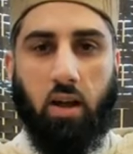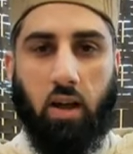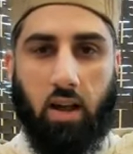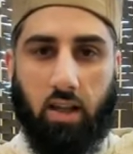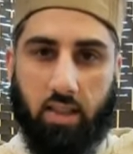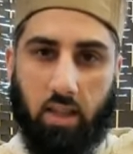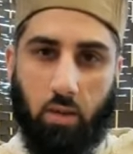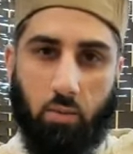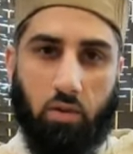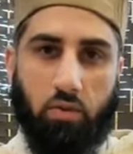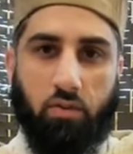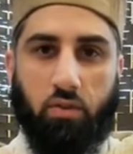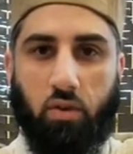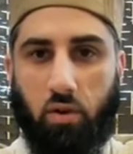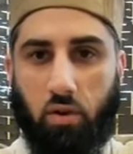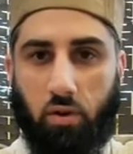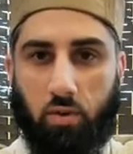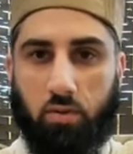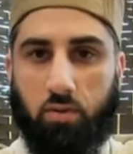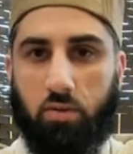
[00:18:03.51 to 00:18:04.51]
and they will
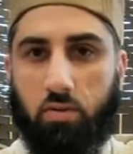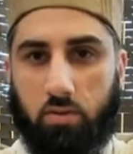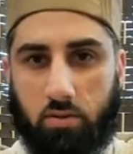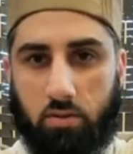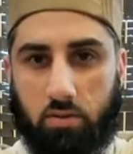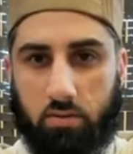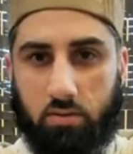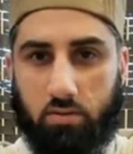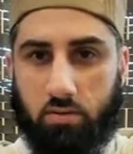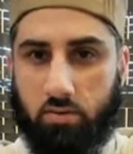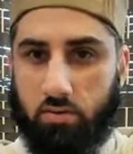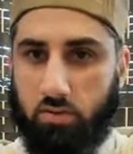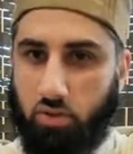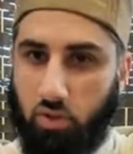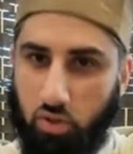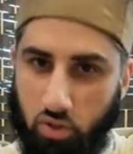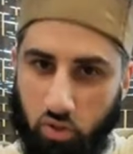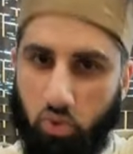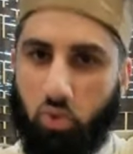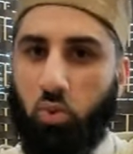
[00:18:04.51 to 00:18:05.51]
follow.
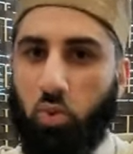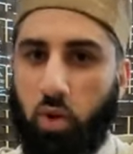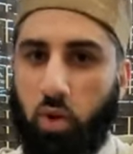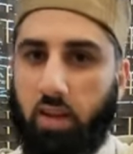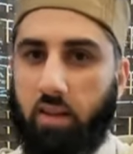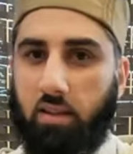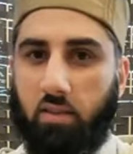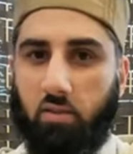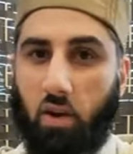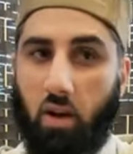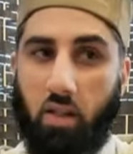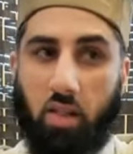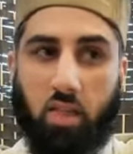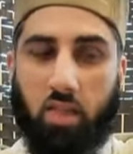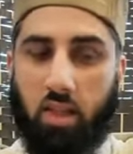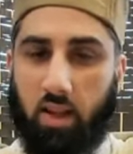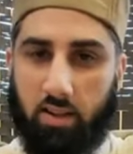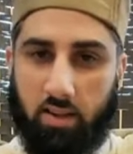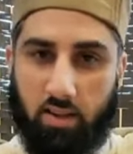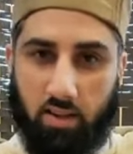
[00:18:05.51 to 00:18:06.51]
Just do it rather
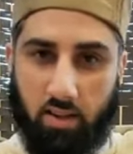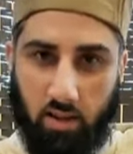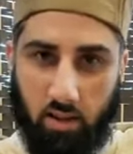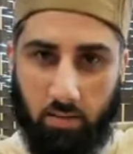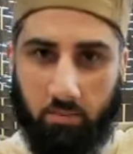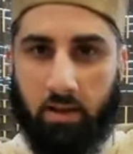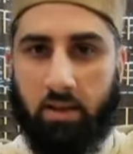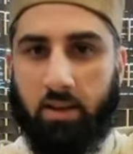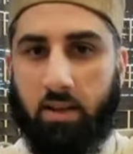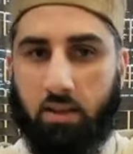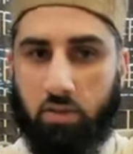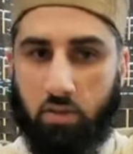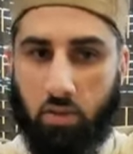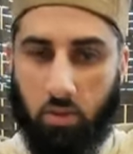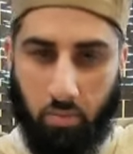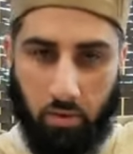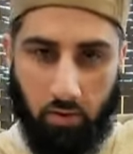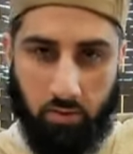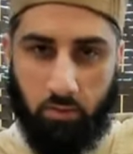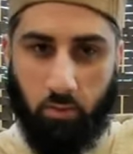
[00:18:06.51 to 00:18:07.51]
than command it. So the
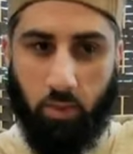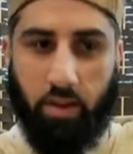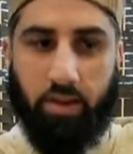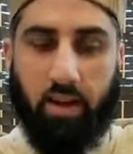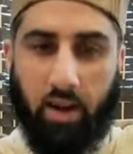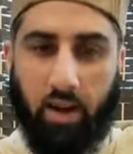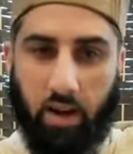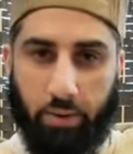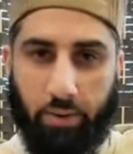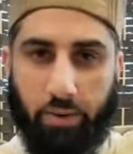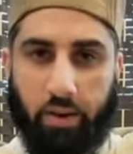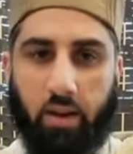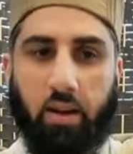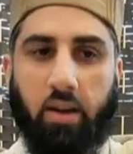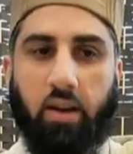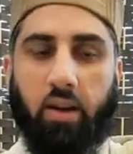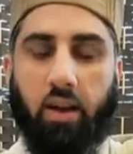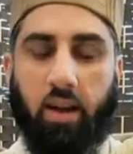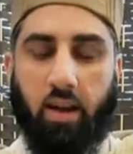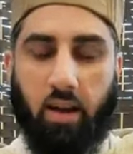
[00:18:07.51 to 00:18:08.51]
Prophet went out
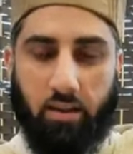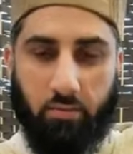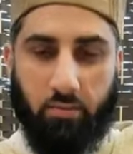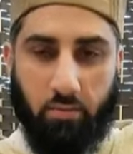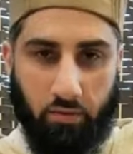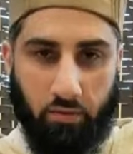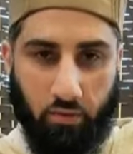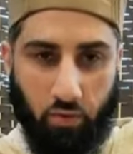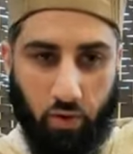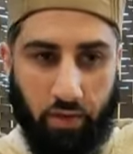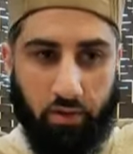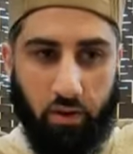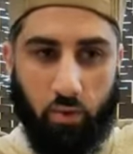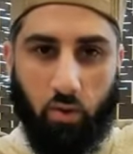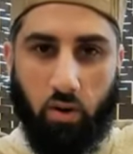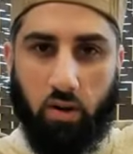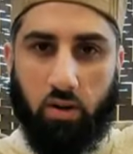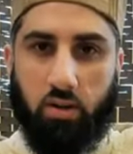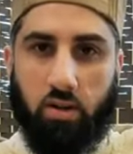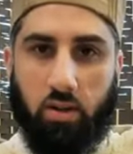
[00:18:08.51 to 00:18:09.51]
and before
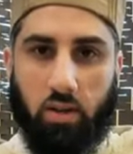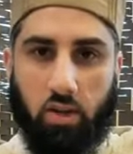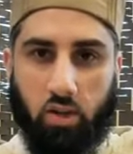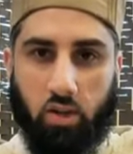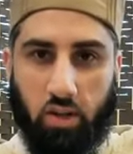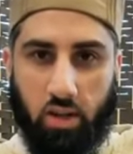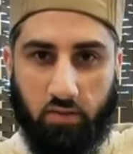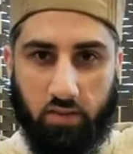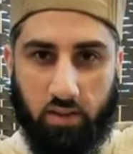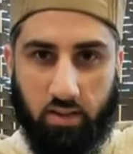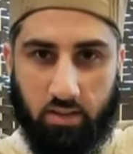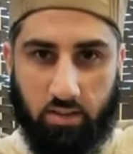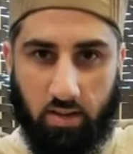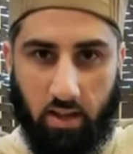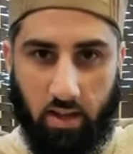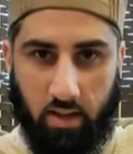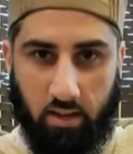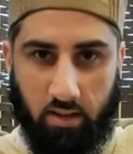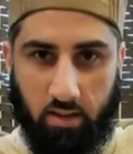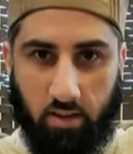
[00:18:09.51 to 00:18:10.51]
everyone, he shaved his
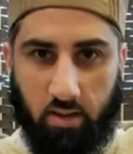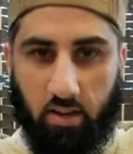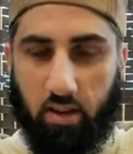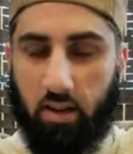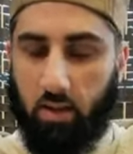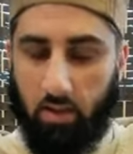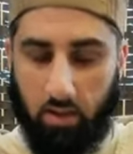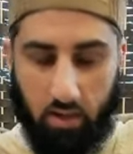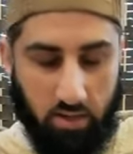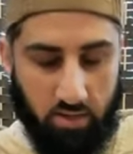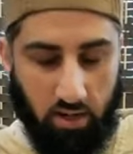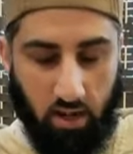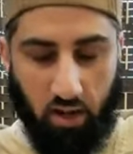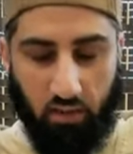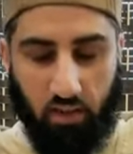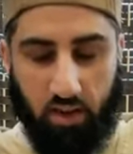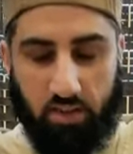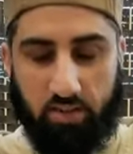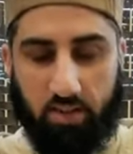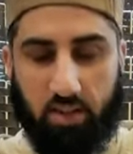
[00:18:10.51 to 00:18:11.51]
head, he
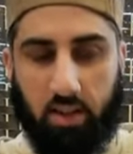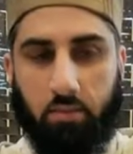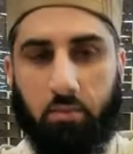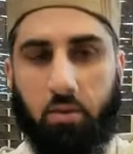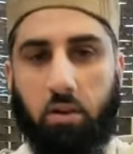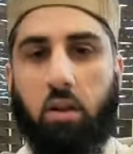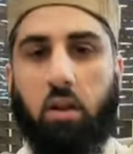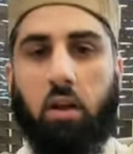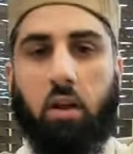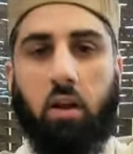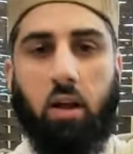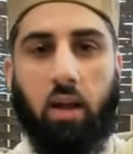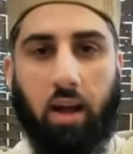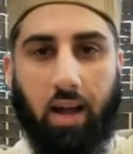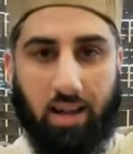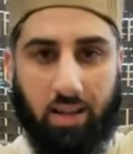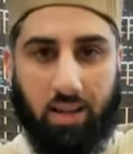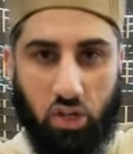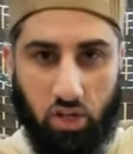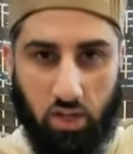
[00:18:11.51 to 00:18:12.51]
sacrificed a camel
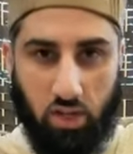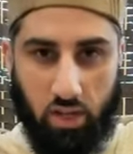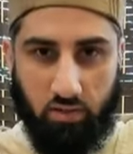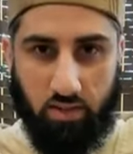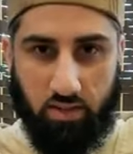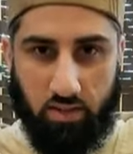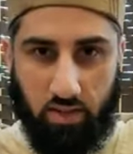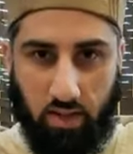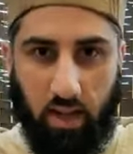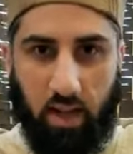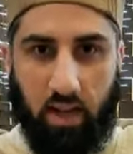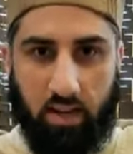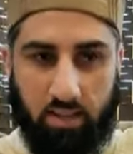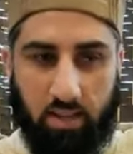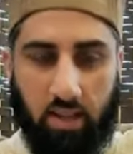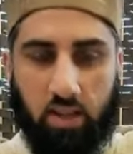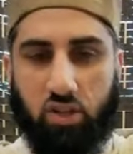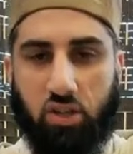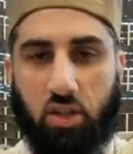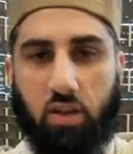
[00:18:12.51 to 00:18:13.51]
and he shaved his head, had his
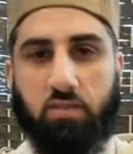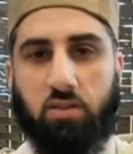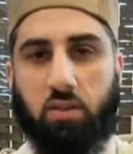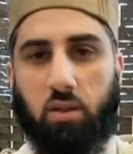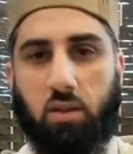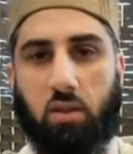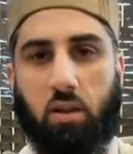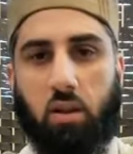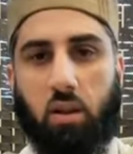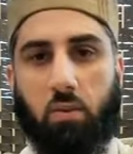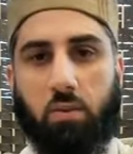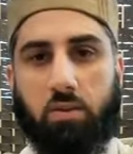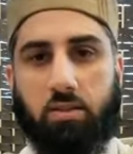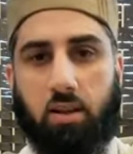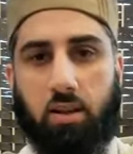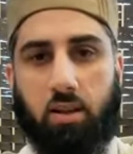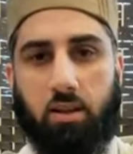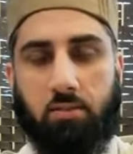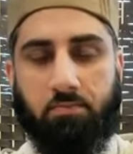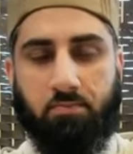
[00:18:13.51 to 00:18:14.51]
head shaved, sallallahu alaihi
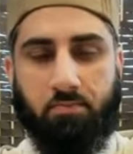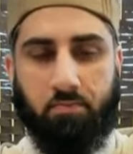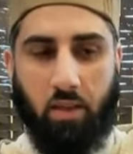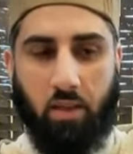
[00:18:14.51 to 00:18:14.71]
wasallam.